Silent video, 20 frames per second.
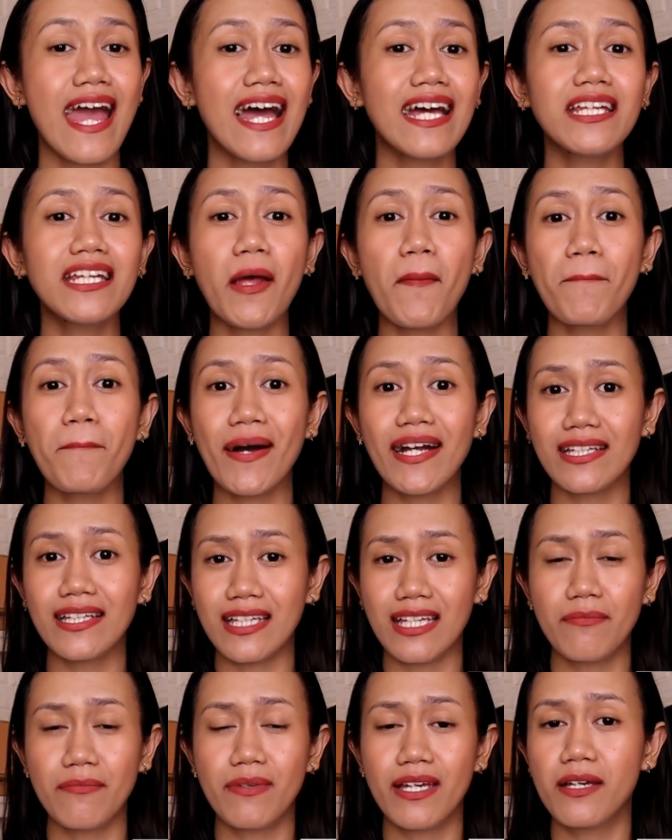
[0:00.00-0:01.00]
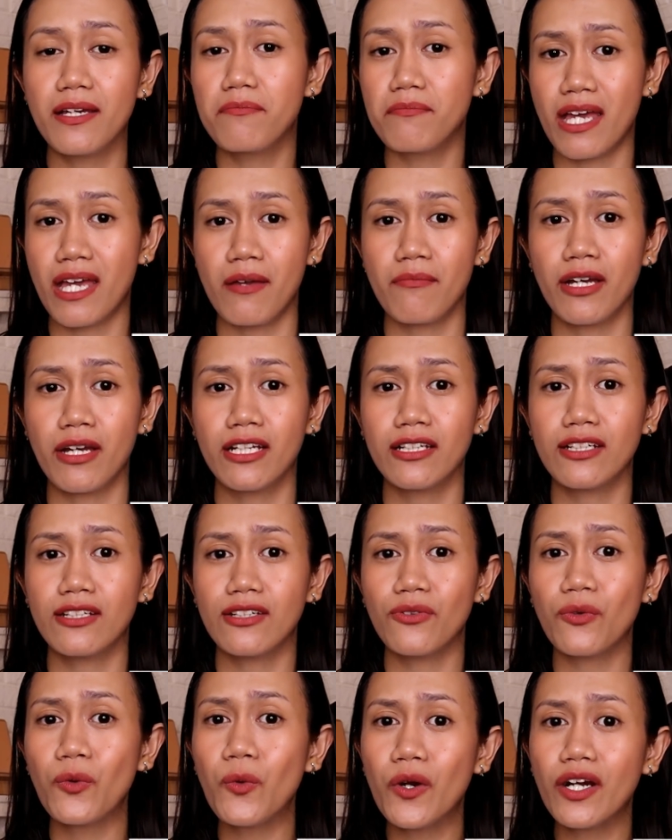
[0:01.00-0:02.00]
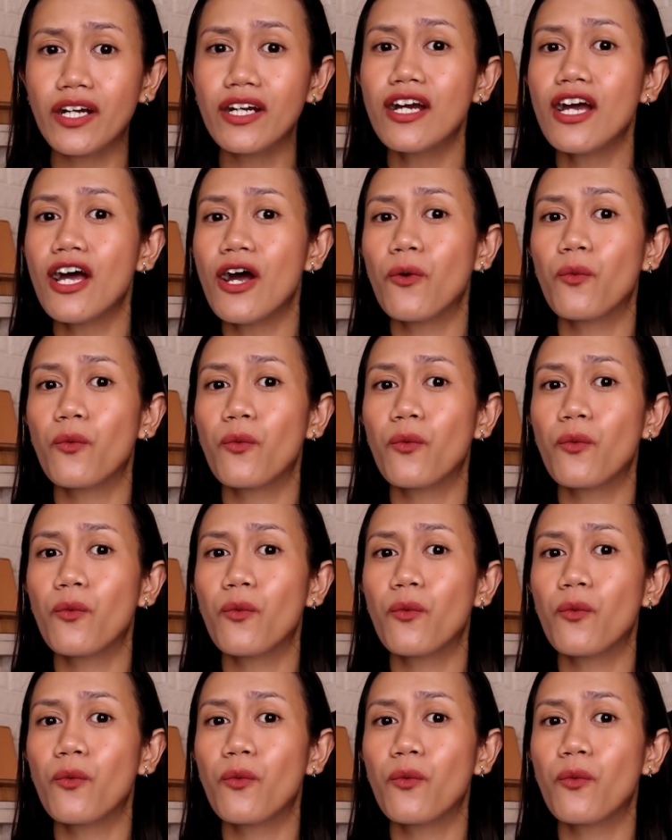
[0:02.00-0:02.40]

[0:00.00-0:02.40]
and pag-ibig payment or